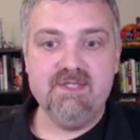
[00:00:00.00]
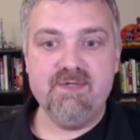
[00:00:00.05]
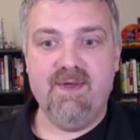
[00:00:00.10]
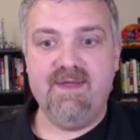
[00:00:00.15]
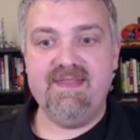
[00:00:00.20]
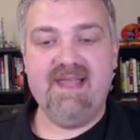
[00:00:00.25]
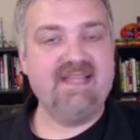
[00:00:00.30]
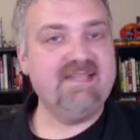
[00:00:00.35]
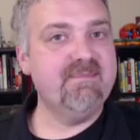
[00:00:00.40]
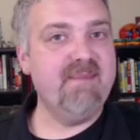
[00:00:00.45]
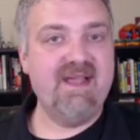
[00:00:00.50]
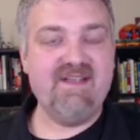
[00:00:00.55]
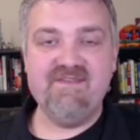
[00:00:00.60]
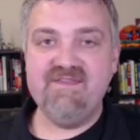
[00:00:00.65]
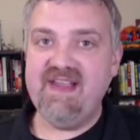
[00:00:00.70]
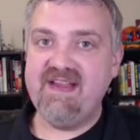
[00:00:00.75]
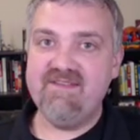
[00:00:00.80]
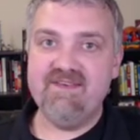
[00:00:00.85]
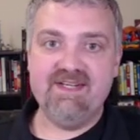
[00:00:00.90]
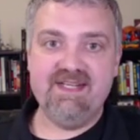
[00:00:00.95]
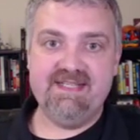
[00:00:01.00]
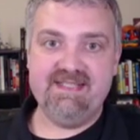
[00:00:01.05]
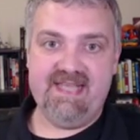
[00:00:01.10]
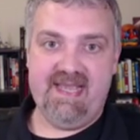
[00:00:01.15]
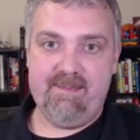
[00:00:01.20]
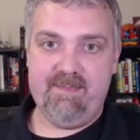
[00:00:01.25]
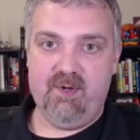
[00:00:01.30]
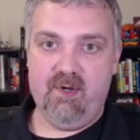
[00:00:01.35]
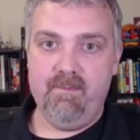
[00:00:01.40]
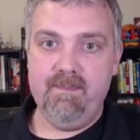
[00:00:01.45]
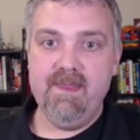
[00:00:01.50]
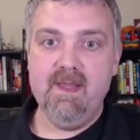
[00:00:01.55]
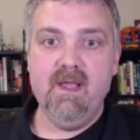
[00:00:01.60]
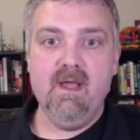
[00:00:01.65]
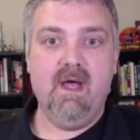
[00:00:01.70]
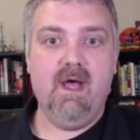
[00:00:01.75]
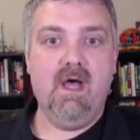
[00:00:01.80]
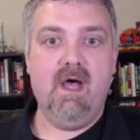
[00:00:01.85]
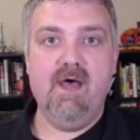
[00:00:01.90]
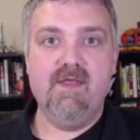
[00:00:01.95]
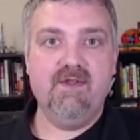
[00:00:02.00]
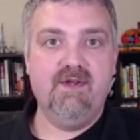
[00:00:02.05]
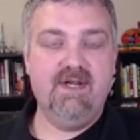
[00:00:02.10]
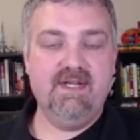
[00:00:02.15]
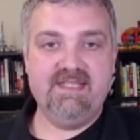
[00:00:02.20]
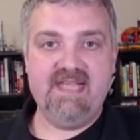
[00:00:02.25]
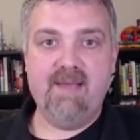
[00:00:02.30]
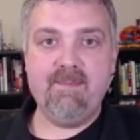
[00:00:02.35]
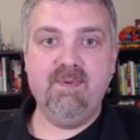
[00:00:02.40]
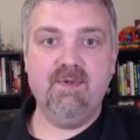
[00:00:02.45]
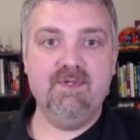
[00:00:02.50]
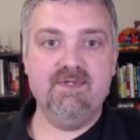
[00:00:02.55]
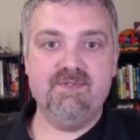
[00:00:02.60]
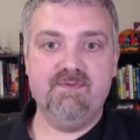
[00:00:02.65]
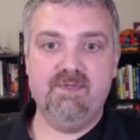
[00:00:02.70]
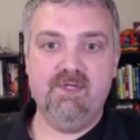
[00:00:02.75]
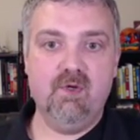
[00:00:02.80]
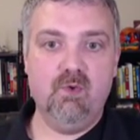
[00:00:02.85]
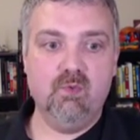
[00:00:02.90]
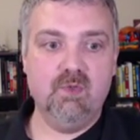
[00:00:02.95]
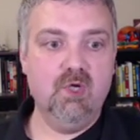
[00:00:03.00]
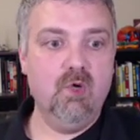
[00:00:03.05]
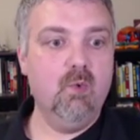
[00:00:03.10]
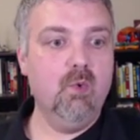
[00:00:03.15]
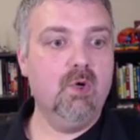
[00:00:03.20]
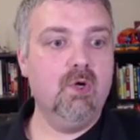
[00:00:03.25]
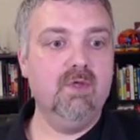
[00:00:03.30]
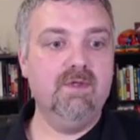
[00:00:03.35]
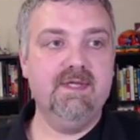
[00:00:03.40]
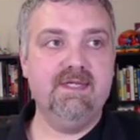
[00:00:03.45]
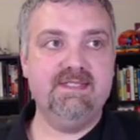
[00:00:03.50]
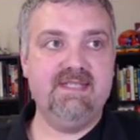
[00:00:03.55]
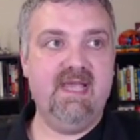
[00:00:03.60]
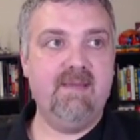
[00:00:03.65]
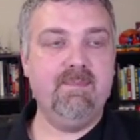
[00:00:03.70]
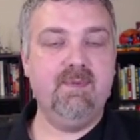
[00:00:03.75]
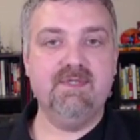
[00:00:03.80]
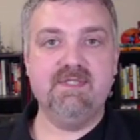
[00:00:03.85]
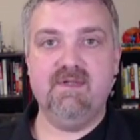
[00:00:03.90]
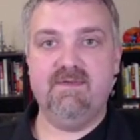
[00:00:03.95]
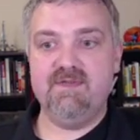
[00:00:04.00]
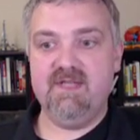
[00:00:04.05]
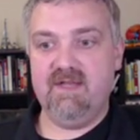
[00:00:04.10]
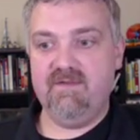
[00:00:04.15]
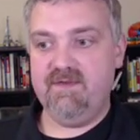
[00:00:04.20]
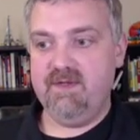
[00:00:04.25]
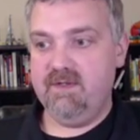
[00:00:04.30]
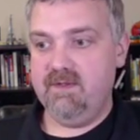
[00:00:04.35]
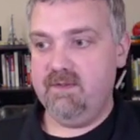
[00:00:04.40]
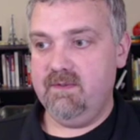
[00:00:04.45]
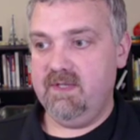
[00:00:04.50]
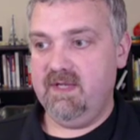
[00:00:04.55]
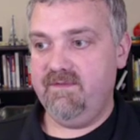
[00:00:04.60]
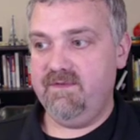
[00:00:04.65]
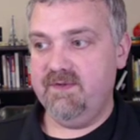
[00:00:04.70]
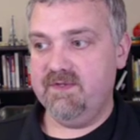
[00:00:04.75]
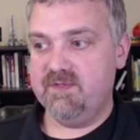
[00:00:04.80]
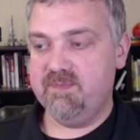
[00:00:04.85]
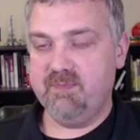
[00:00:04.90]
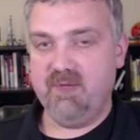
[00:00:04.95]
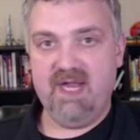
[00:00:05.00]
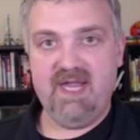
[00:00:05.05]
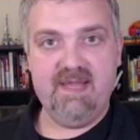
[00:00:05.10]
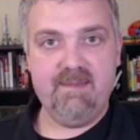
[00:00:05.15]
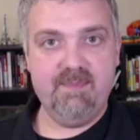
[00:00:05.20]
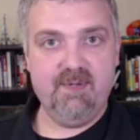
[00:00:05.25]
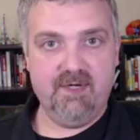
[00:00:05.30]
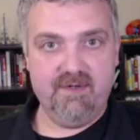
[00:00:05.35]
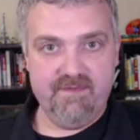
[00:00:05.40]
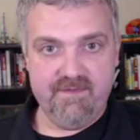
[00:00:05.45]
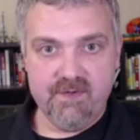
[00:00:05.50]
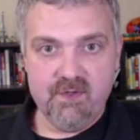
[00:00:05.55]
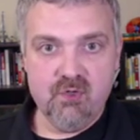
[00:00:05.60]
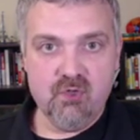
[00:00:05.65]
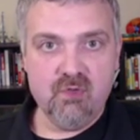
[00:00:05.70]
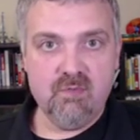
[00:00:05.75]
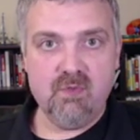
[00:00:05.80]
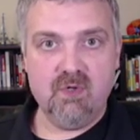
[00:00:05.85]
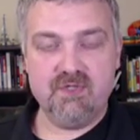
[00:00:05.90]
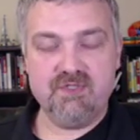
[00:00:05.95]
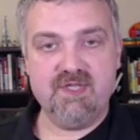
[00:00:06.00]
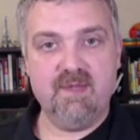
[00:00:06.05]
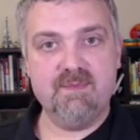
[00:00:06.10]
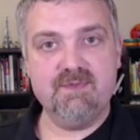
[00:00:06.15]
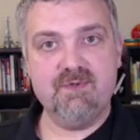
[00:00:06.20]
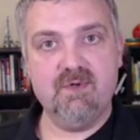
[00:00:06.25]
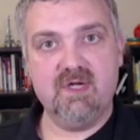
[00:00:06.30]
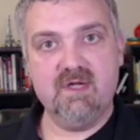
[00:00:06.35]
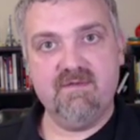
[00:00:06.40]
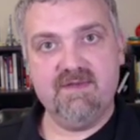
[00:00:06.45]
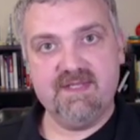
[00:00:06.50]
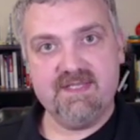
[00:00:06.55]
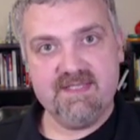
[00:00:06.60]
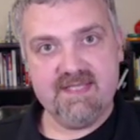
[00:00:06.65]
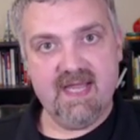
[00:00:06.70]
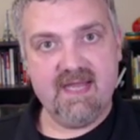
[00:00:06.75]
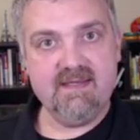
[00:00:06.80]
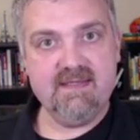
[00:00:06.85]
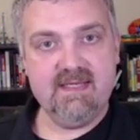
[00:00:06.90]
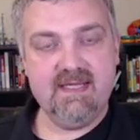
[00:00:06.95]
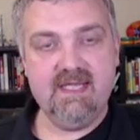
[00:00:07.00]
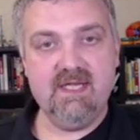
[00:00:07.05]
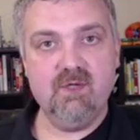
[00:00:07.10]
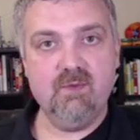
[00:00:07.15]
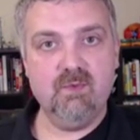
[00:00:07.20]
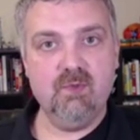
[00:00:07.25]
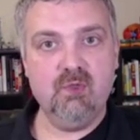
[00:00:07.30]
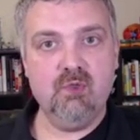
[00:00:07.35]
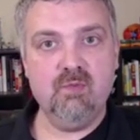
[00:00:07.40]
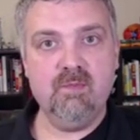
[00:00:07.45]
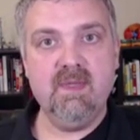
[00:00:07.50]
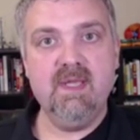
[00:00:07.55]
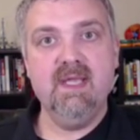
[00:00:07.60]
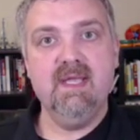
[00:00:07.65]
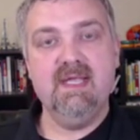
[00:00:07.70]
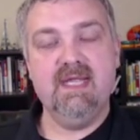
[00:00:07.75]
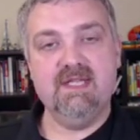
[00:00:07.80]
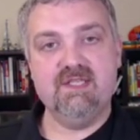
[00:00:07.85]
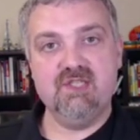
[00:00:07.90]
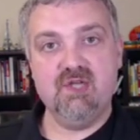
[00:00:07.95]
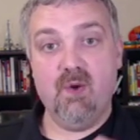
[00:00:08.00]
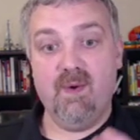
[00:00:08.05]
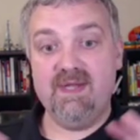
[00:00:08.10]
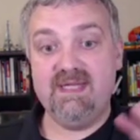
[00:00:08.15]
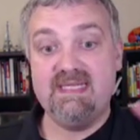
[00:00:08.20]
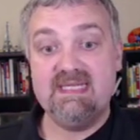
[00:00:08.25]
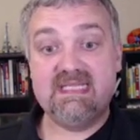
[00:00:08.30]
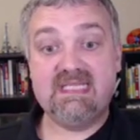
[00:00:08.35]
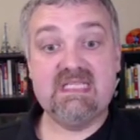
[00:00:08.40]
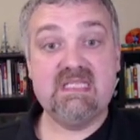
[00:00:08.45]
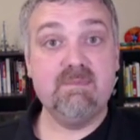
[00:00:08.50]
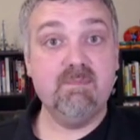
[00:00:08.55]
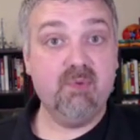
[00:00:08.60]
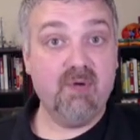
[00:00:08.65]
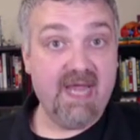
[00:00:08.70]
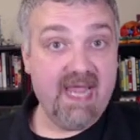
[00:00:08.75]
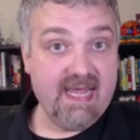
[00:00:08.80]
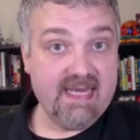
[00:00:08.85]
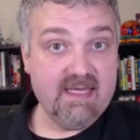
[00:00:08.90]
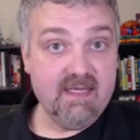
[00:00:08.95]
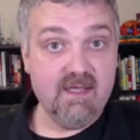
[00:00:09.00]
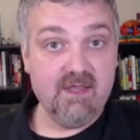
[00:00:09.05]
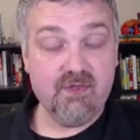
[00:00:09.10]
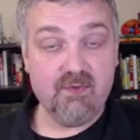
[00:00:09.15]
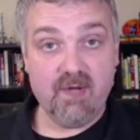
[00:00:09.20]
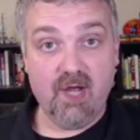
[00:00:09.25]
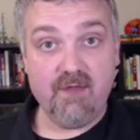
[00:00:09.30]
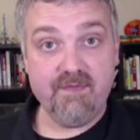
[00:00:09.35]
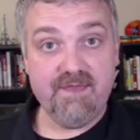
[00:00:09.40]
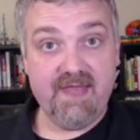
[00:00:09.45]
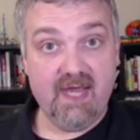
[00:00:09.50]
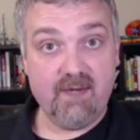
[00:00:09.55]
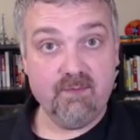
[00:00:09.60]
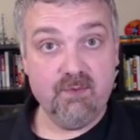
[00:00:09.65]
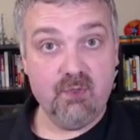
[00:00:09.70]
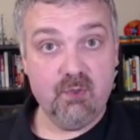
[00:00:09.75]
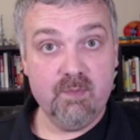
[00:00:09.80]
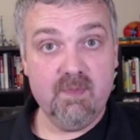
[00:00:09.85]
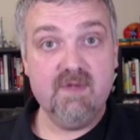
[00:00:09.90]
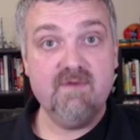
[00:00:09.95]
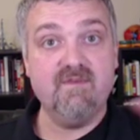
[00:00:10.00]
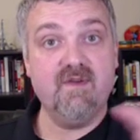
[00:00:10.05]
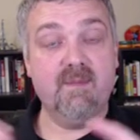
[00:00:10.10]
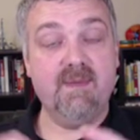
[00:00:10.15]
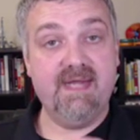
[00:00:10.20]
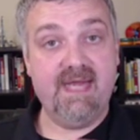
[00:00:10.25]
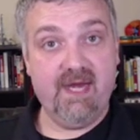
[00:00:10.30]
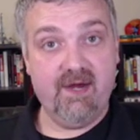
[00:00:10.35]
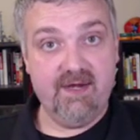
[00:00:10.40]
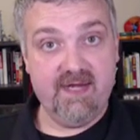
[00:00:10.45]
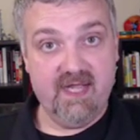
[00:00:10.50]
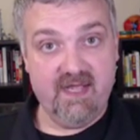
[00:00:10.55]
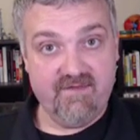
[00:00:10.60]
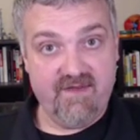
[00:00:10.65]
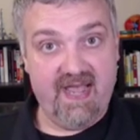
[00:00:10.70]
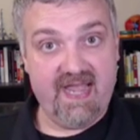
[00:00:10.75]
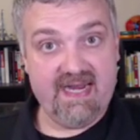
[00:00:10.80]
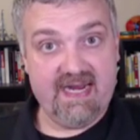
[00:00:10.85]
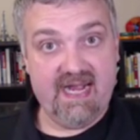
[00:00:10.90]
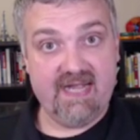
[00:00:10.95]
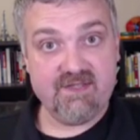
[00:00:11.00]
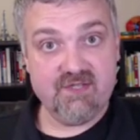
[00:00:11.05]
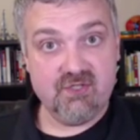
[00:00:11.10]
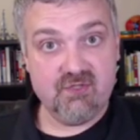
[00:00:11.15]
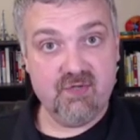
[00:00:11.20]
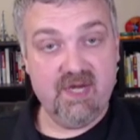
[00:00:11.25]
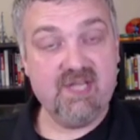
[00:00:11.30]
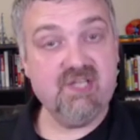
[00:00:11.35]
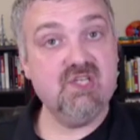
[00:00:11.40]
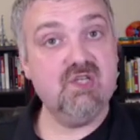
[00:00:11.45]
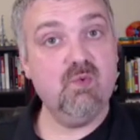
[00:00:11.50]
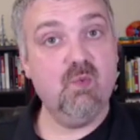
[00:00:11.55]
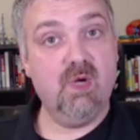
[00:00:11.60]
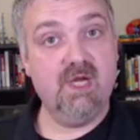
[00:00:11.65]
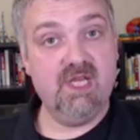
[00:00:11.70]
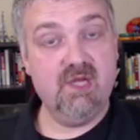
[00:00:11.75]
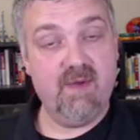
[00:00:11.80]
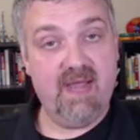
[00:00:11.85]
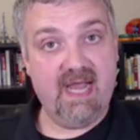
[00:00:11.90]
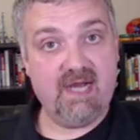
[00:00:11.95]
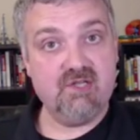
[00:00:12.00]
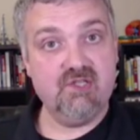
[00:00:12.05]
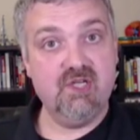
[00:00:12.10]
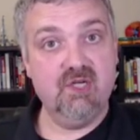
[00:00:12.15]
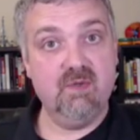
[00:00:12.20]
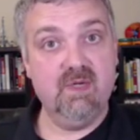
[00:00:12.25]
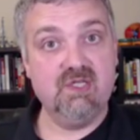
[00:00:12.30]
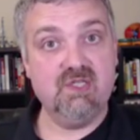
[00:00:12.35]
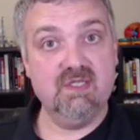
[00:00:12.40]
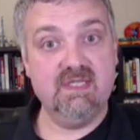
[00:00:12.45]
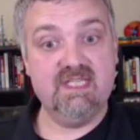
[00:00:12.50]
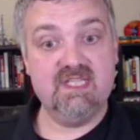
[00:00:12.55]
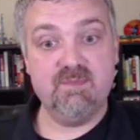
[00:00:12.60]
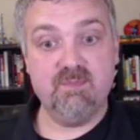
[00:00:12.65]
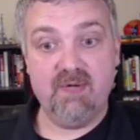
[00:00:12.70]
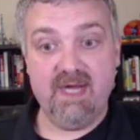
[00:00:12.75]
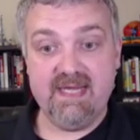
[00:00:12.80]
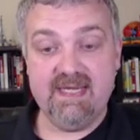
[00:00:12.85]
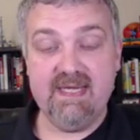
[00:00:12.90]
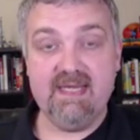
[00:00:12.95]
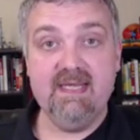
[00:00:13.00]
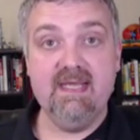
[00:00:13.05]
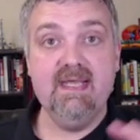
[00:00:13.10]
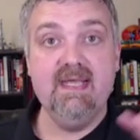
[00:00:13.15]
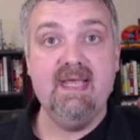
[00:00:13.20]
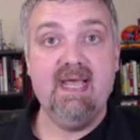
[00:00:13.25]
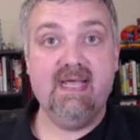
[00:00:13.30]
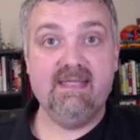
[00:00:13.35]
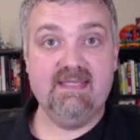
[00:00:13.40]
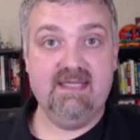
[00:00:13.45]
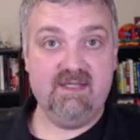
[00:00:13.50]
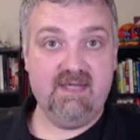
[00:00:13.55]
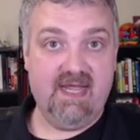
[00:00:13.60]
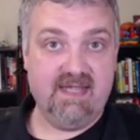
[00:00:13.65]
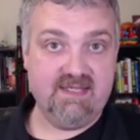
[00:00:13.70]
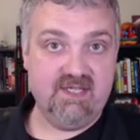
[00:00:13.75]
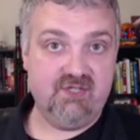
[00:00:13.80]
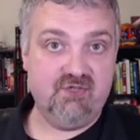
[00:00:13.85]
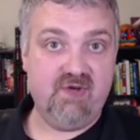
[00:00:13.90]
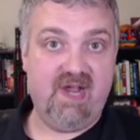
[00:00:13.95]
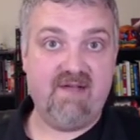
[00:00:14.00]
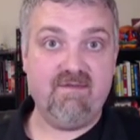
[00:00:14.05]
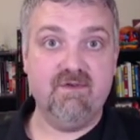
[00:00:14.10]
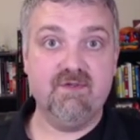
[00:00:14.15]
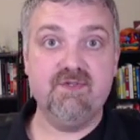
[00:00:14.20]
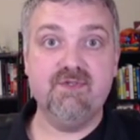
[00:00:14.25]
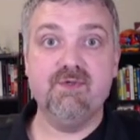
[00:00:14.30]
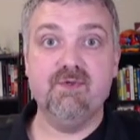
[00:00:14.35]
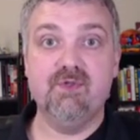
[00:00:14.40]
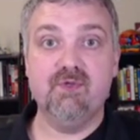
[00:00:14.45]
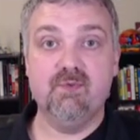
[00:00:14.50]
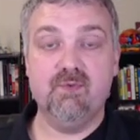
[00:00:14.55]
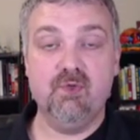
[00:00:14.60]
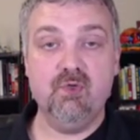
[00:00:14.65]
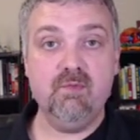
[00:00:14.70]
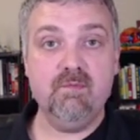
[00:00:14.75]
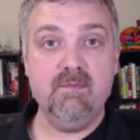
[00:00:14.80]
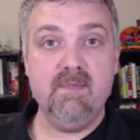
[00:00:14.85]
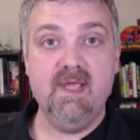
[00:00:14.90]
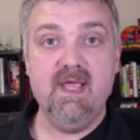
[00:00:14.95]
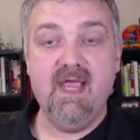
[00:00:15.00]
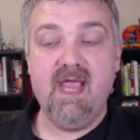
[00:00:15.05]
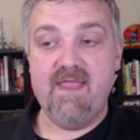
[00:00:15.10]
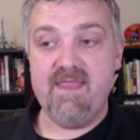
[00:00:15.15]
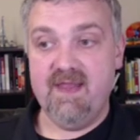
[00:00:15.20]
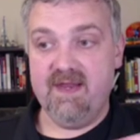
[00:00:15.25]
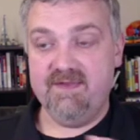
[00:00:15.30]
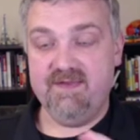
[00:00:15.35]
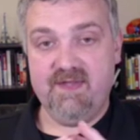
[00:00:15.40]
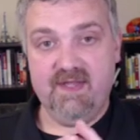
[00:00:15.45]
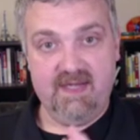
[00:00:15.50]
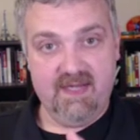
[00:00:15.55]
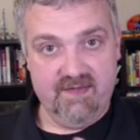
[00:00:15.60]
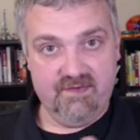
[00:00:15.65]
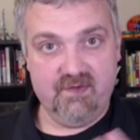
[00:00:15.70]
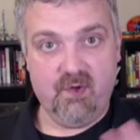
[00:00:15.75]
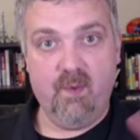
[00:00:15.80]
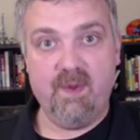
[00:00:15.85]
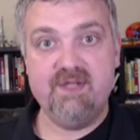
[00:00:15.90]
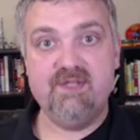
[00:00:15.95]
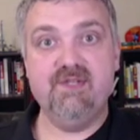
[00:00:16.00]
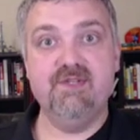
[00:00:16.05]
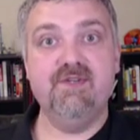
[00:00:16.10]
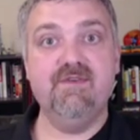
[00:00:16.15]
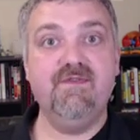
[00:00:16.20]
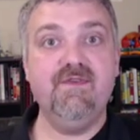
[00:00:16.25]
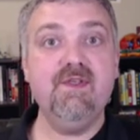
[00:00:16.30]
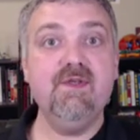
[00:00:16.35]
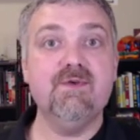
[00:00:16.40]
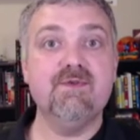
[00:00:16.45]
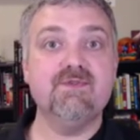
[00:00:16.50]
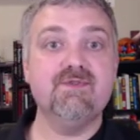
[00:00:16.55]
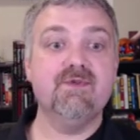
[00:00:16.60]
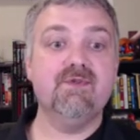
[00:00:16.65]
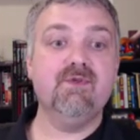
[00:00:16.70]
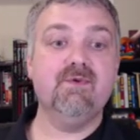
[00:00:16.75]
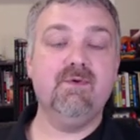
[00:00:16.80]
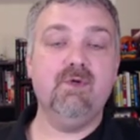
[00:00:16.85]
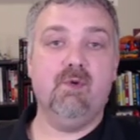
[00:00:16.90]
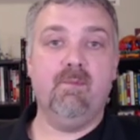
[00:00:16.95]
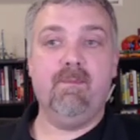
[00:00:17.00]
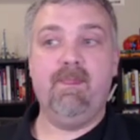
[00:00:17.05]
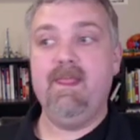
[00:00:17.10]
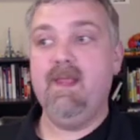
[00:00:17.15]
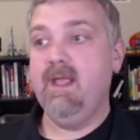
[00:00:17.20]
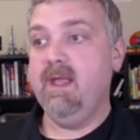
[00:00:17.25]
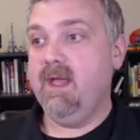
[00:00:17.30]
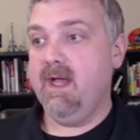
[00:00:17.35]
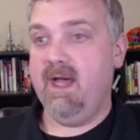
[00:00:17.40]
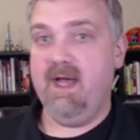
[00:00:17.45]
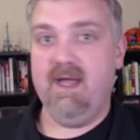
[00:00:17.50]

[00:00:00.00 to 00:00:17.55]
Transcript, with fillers: So that's my favorite example. Other examples, real world examples, if you spray perfume or some sort of a scent in a room, it's going to spread throughout that room from an area of high concentration where you actually originally sprayed it as it travels through the room, and then it's going to diffuse through the room.